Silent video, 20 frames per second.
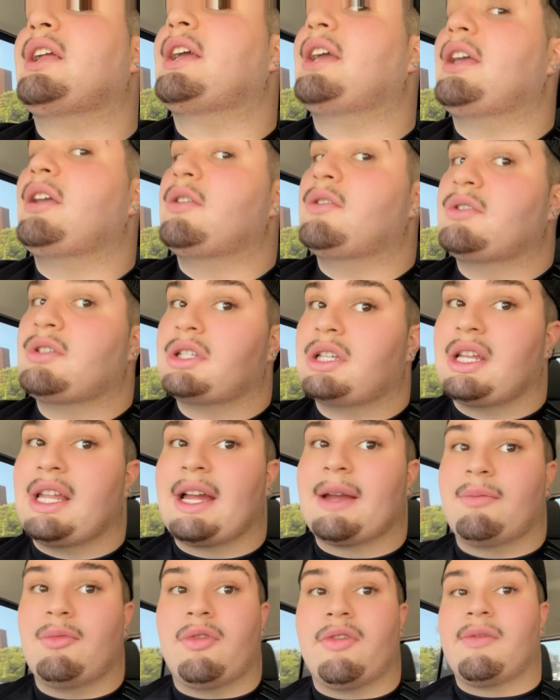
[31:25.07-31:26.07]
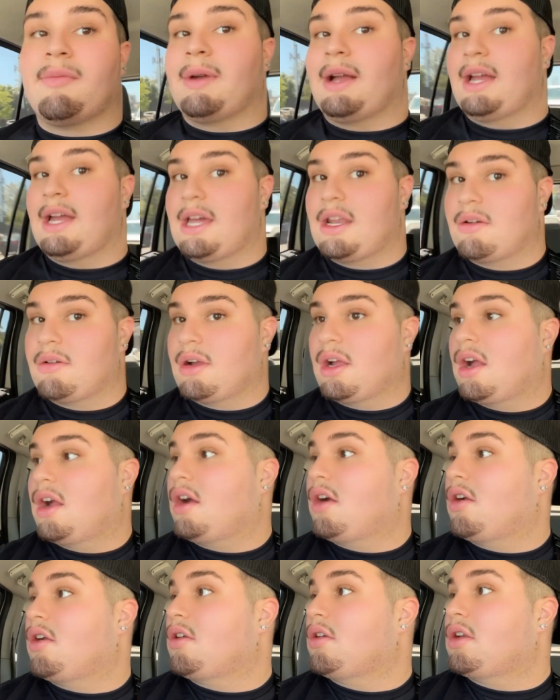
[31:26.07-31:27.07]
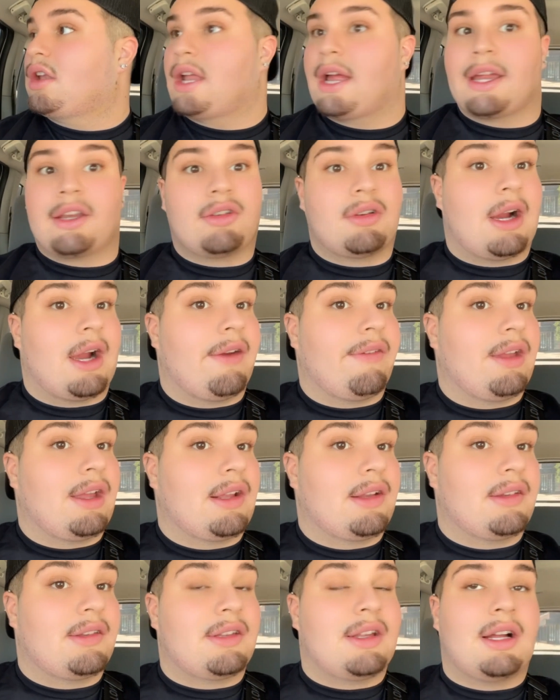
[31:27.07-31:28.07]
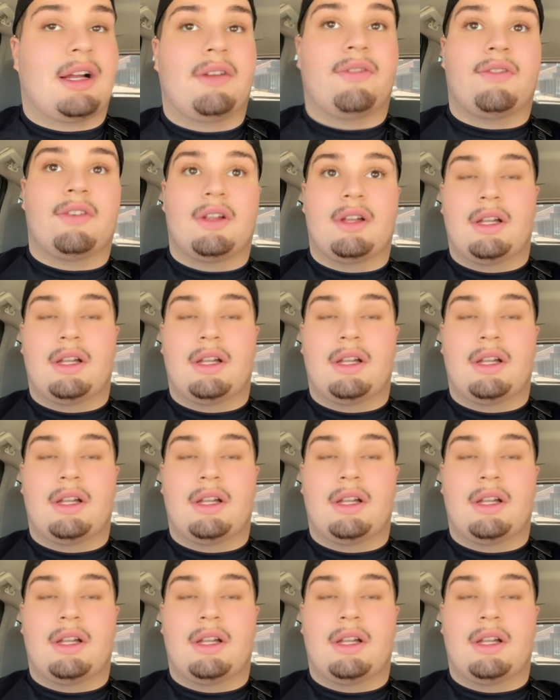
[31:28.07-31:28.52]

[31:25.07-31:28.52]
to get used to like moving my head around, like driving and stuff.